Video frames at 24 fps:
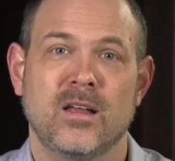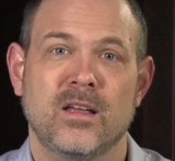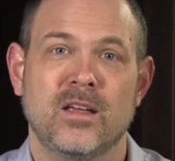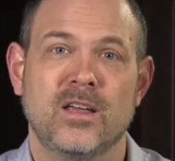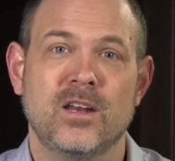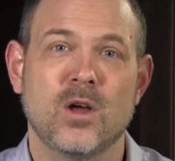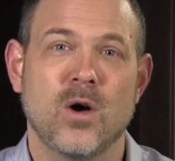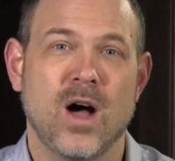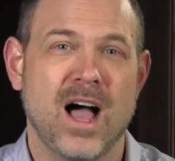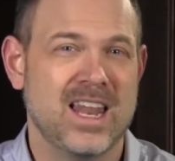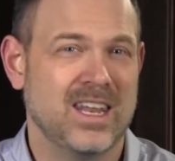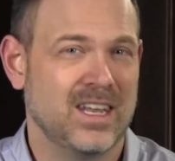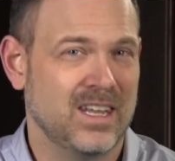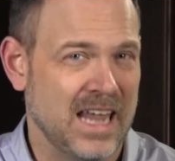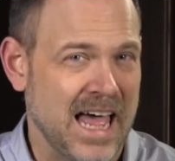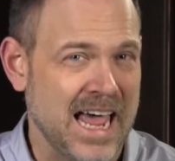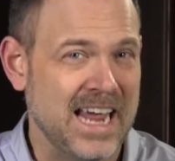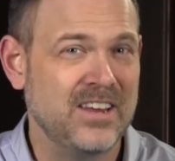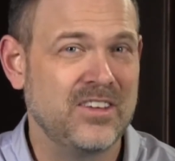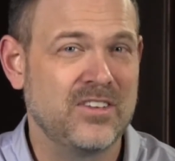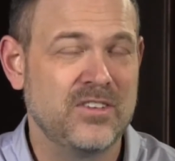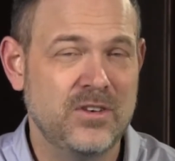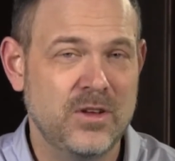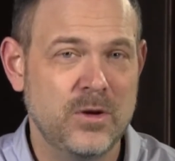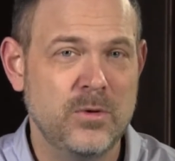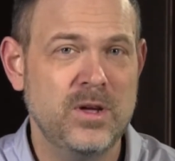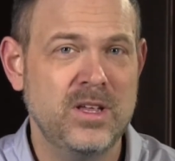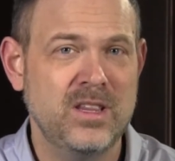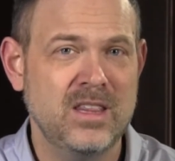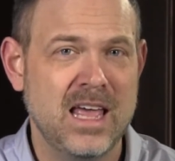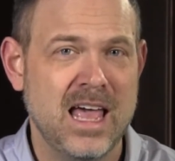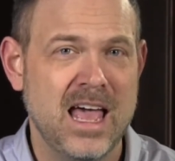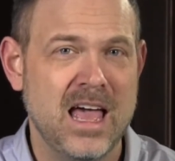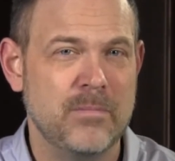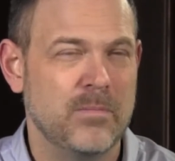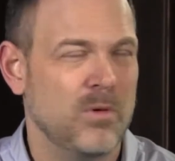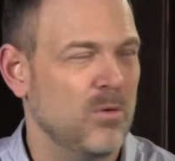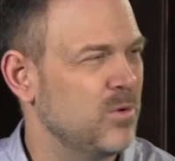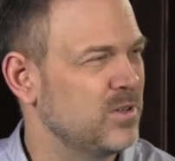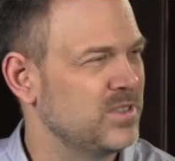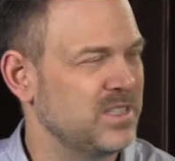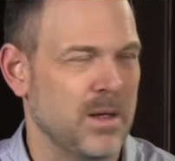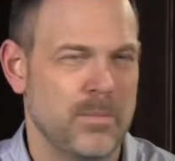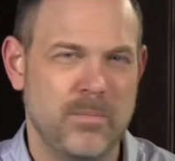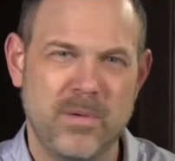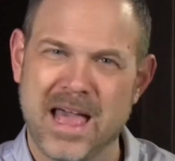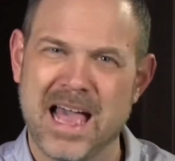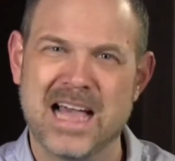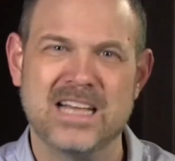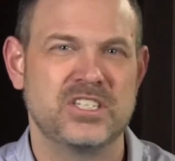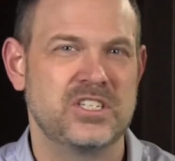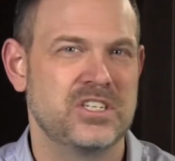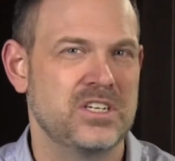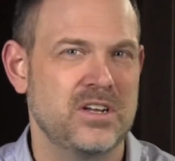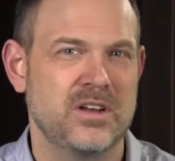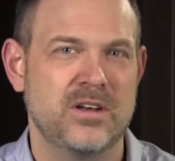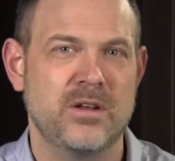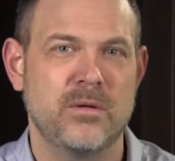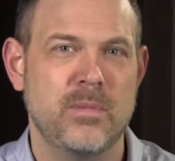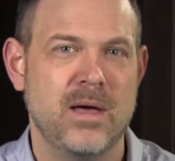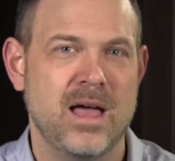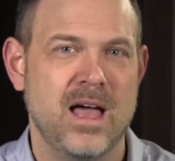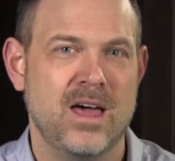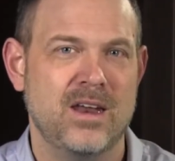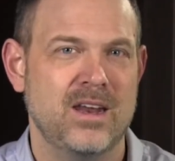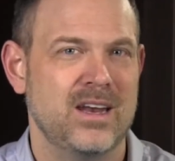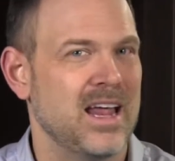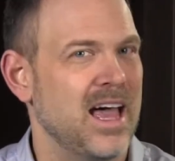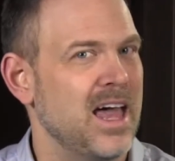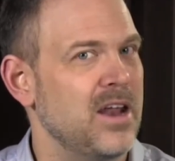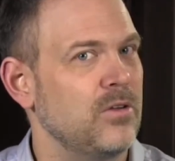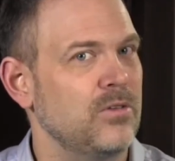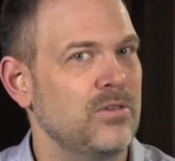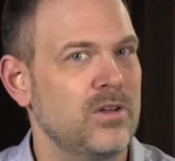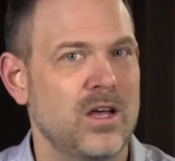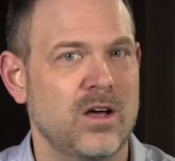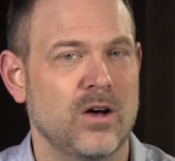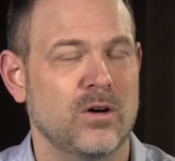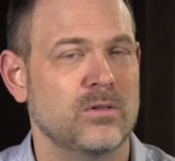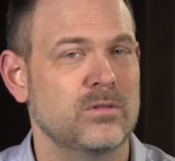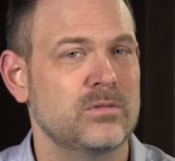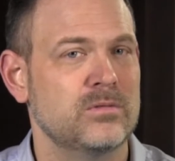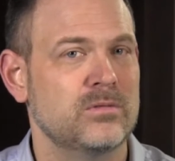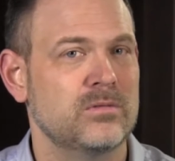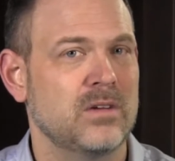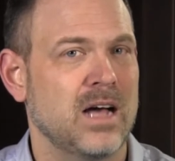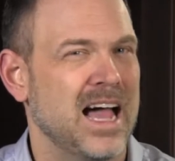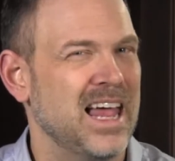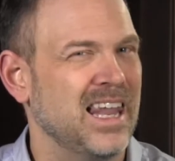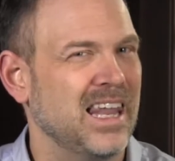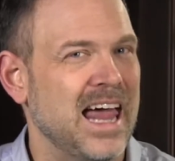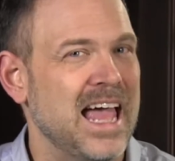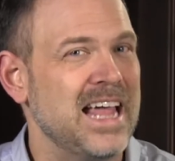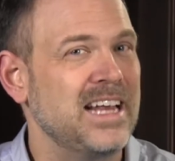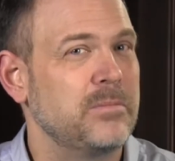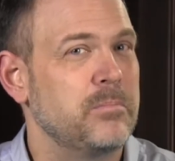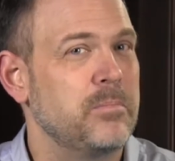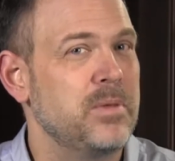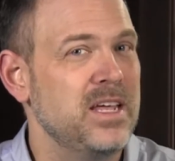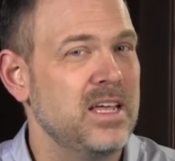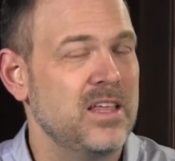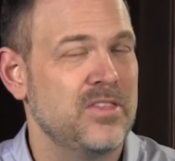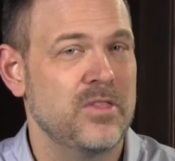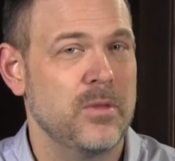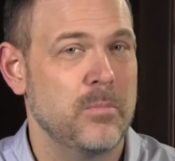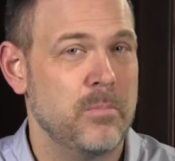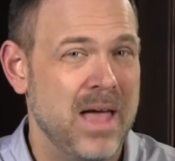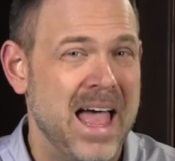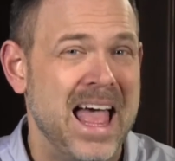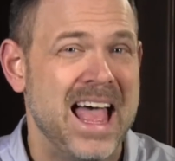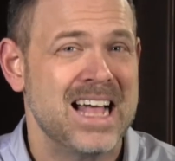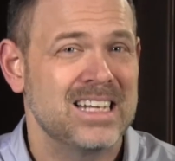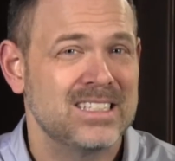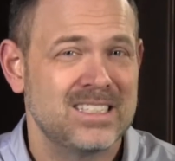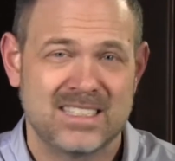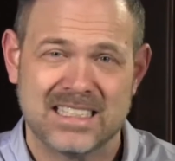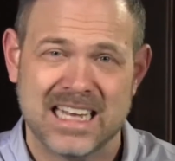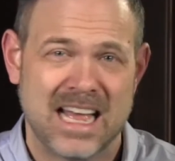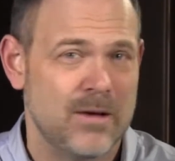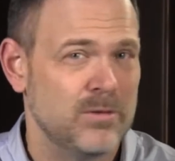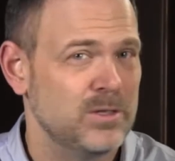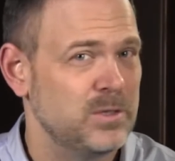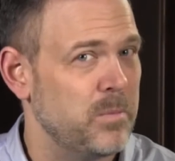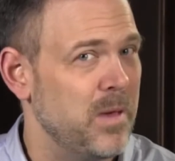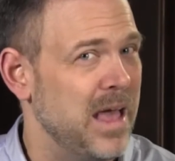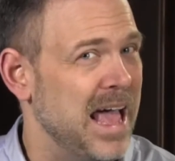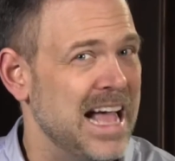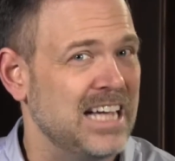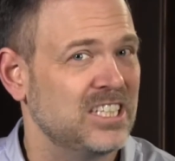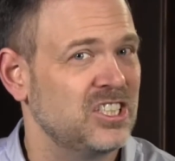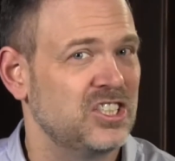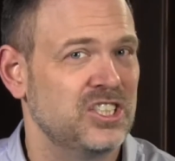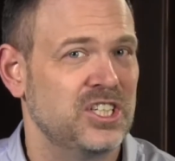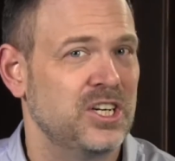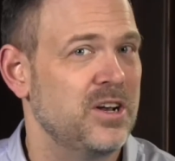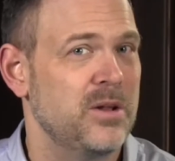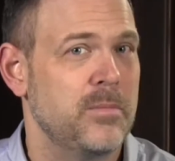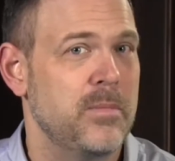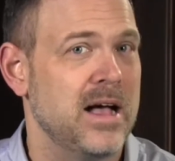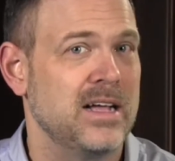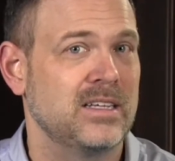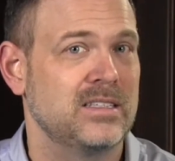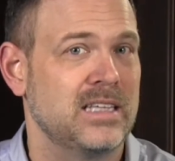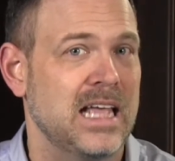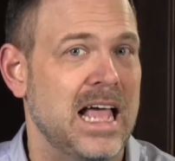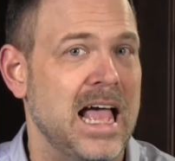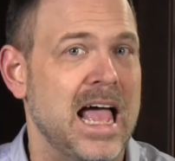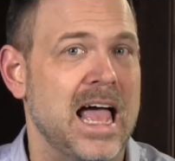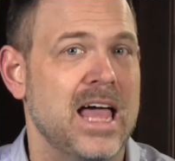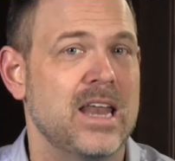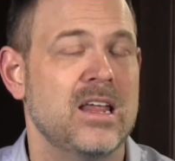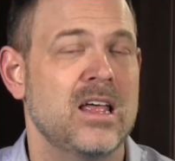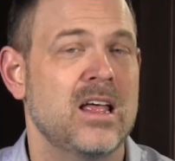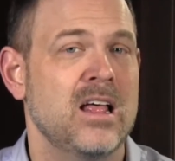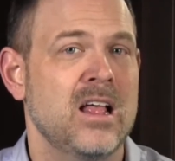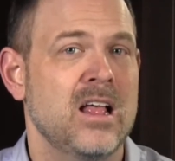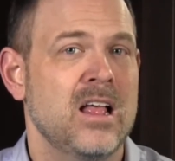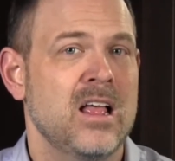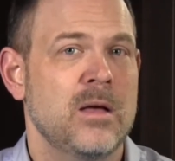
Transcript: I liked doing that, but was I passionate about it? I don't know. I liked being the best. I was passionate about that.